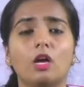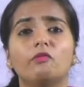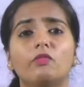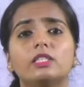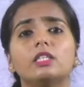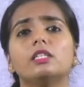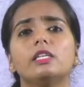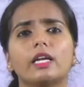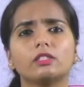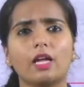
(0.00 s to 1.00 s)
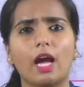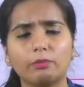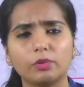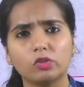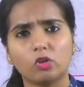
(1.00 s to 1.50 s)
whether the reaction
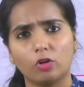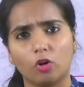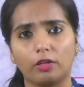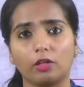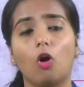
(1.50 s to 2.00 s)
happens or not.